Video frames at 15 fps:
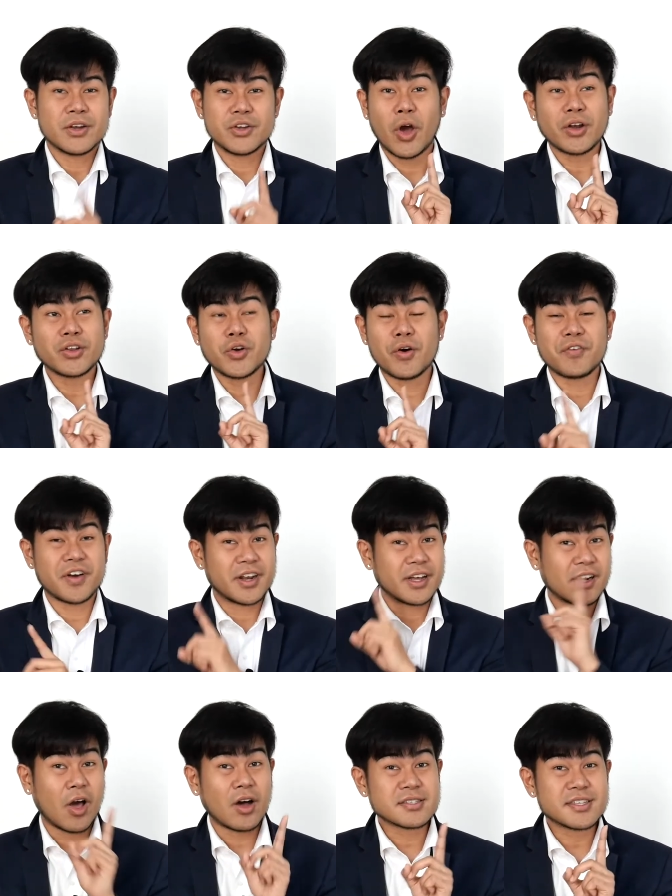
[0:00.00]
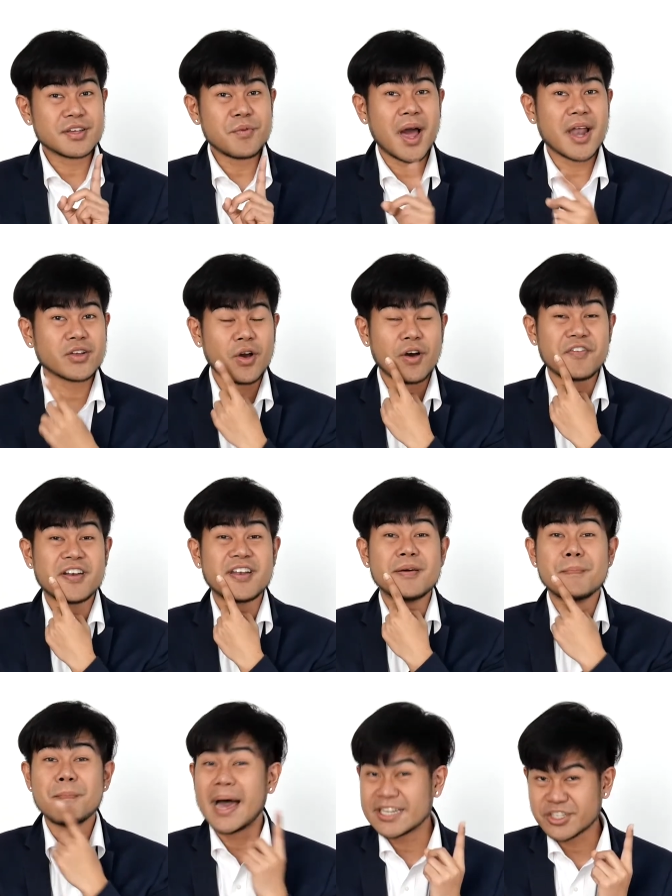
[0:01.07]
don't go for the glossy one. Go for the
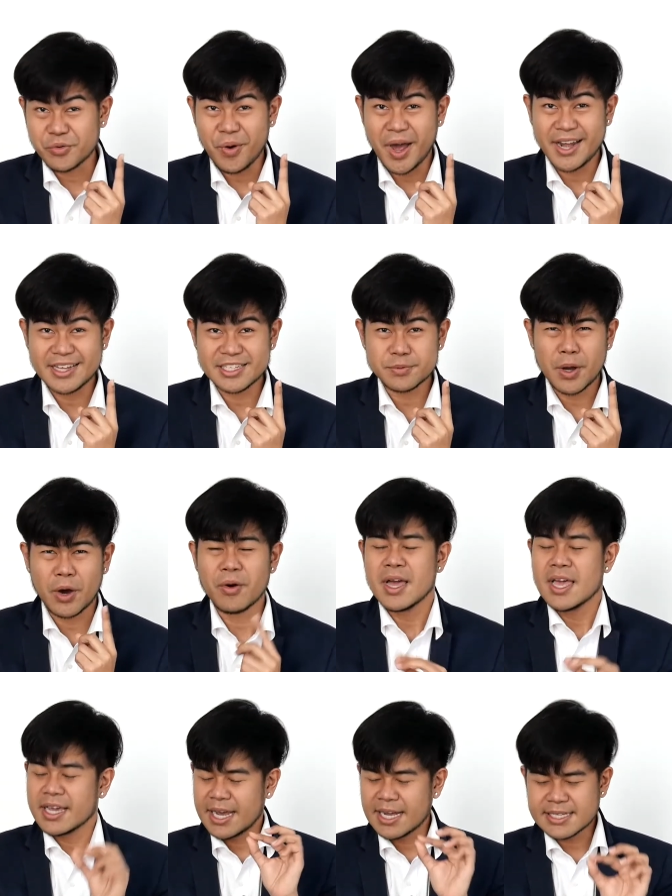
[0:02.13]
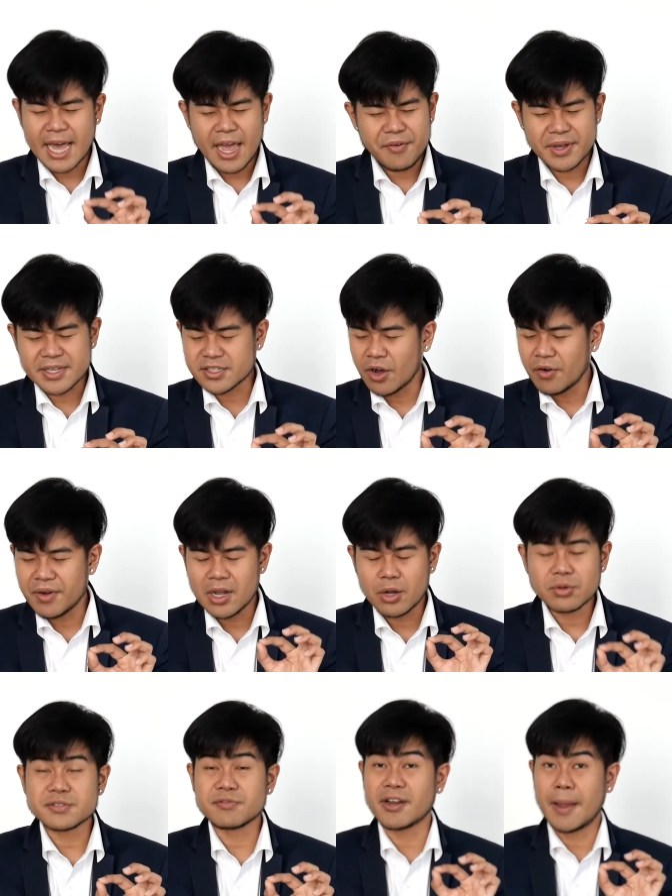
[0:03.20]
matte one as well. Qatar Airways always
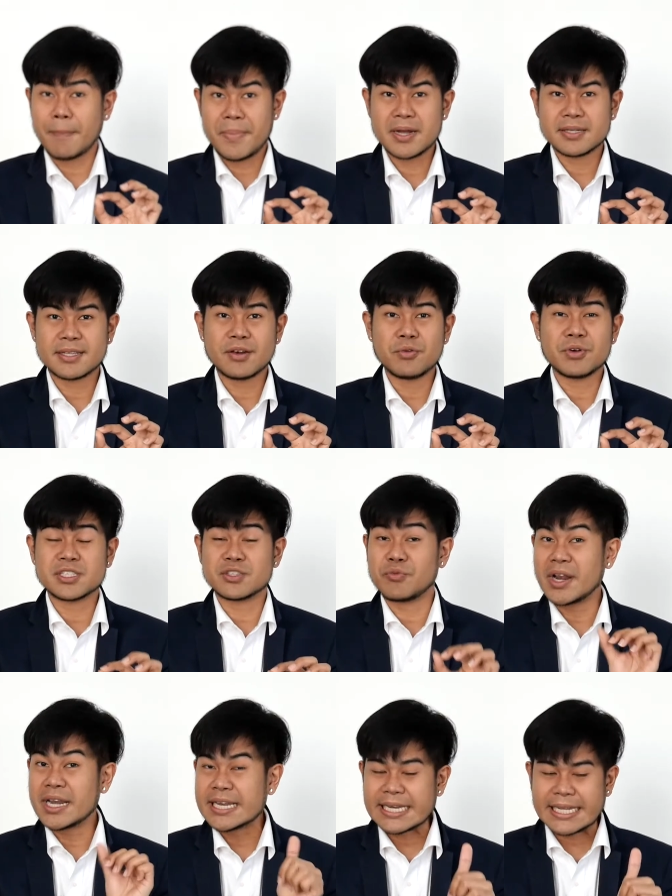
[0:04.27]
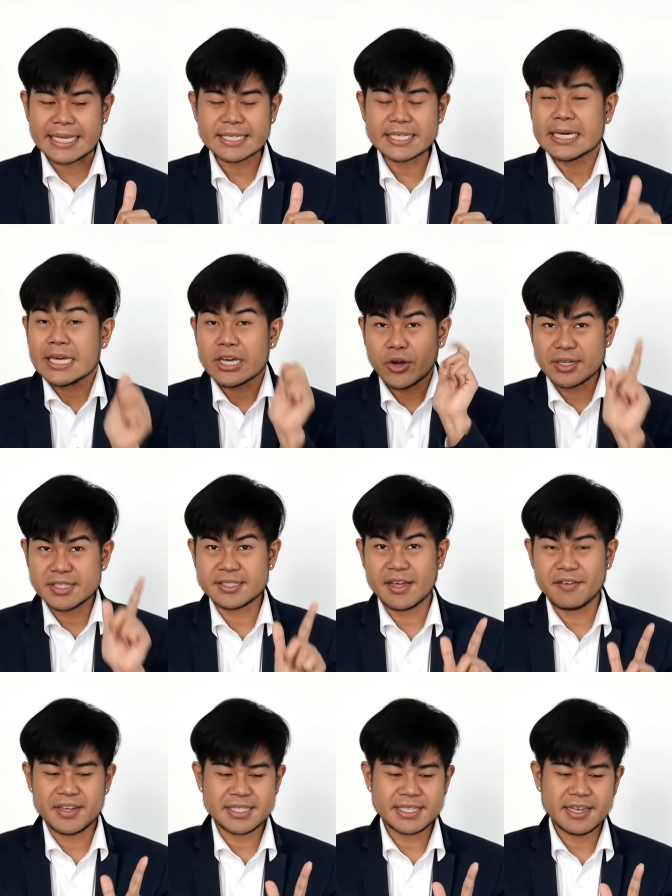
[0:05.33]
looks for the person who is really neat,
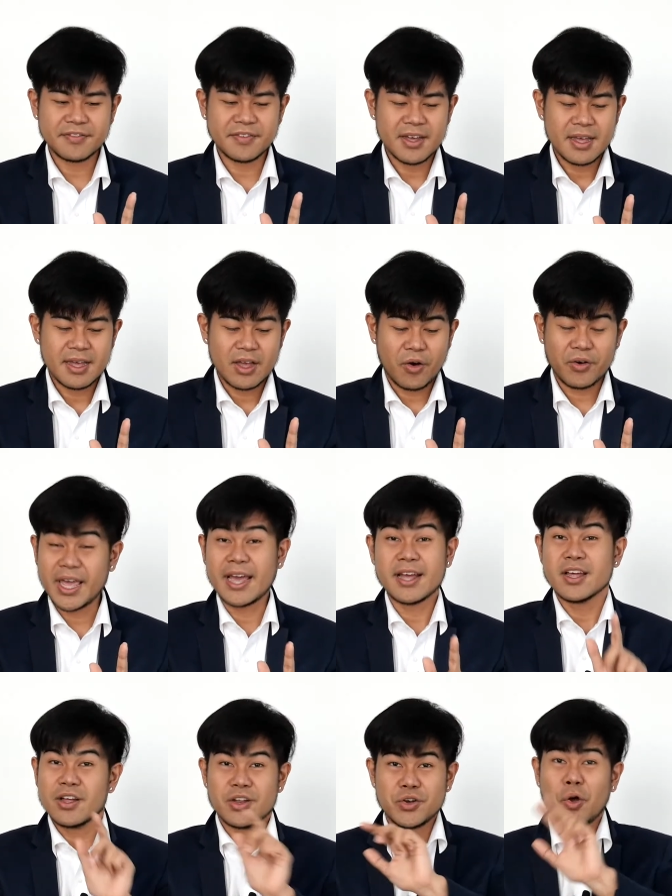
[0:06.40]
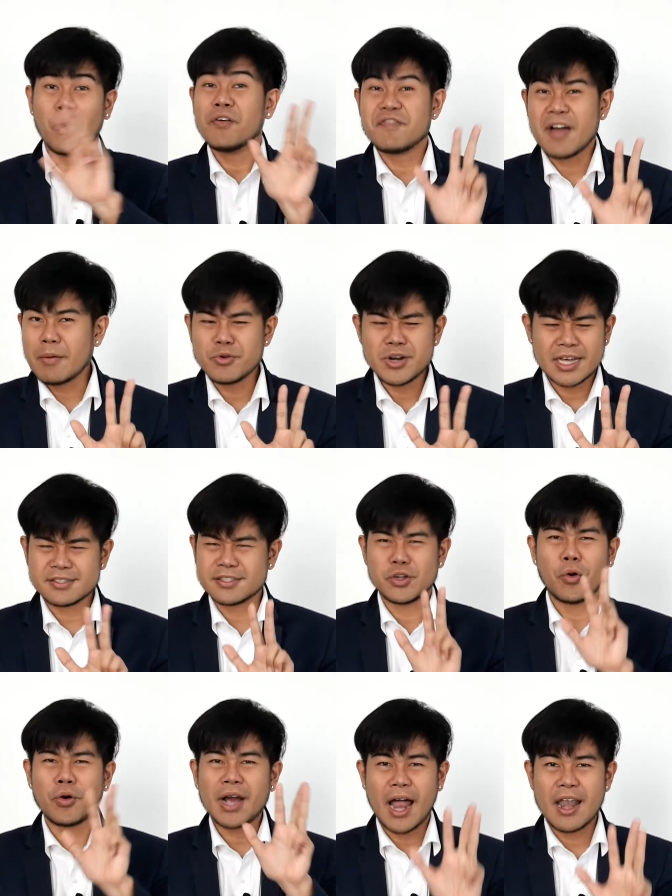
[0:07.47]
conservative, okay? No fabulous,
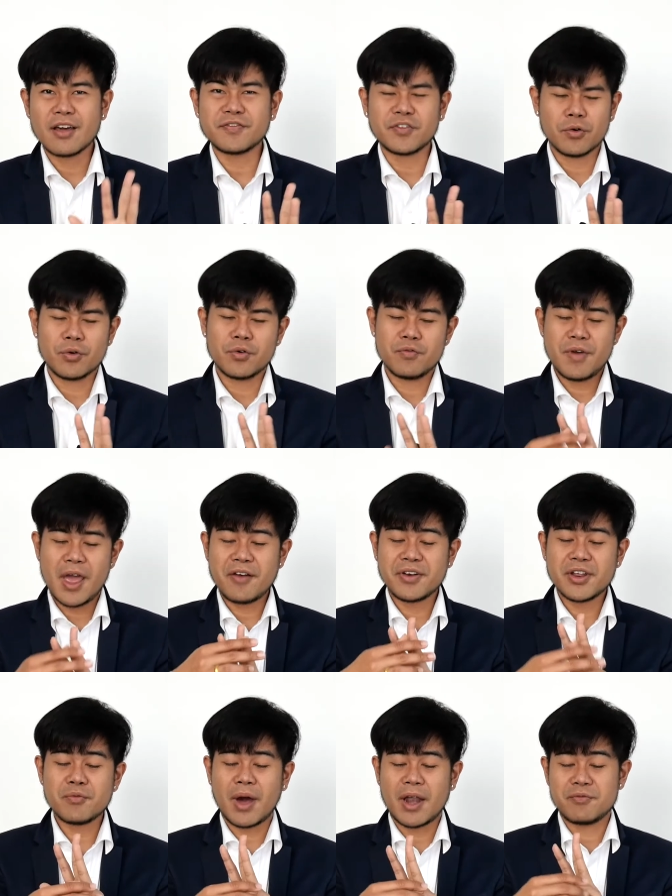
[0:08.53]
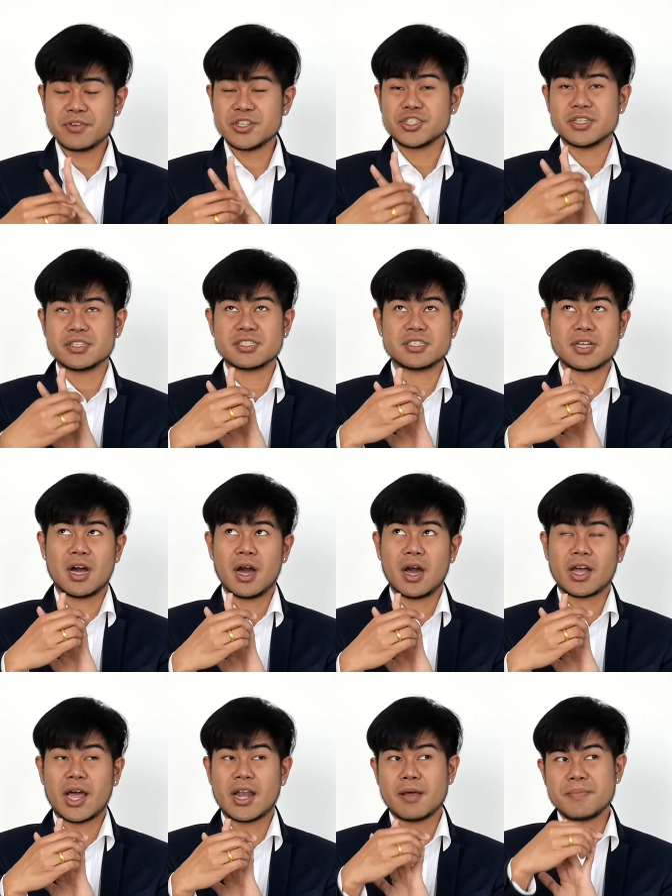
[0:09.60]
no colorful. Very one which is
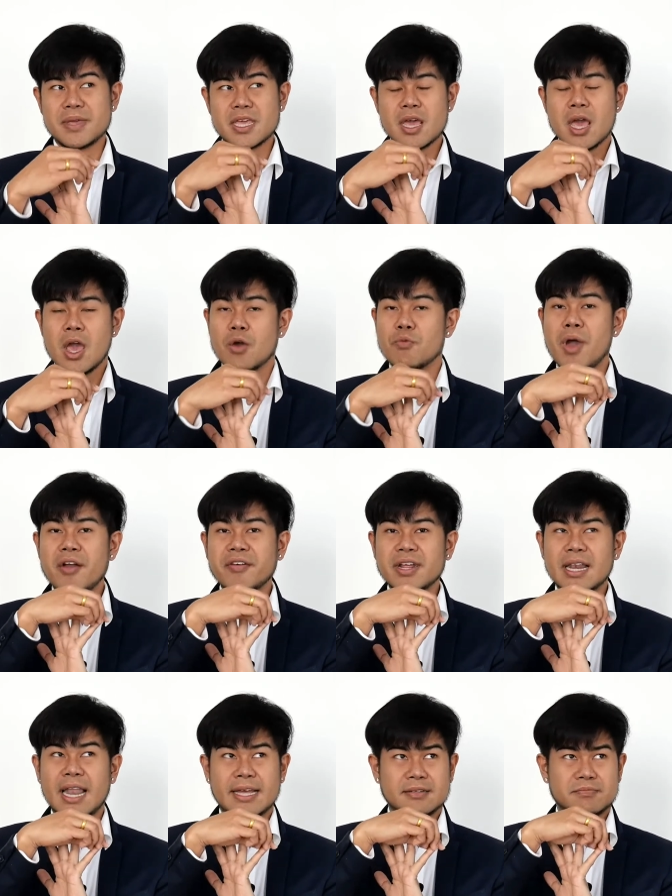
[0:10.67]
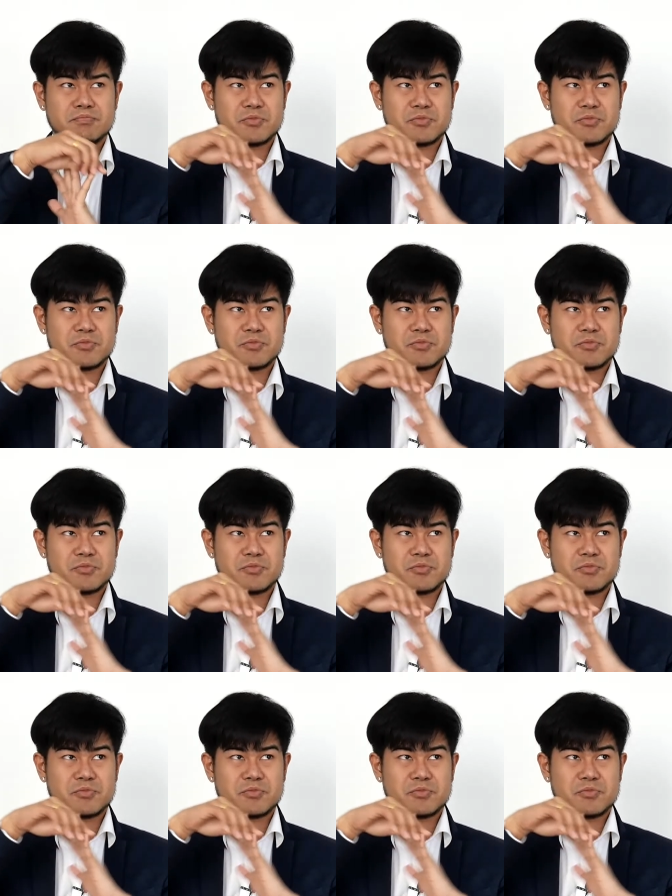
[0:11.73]
gonna be very